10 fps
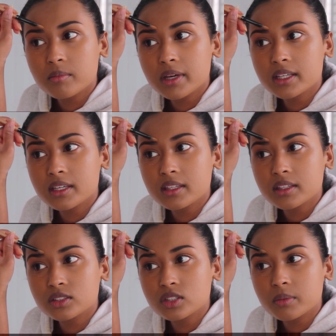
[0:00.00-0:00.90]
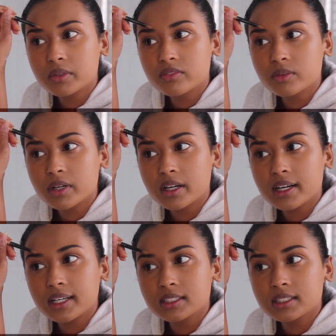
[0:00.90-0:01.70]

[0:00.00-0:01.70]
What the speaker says: making the top of the brow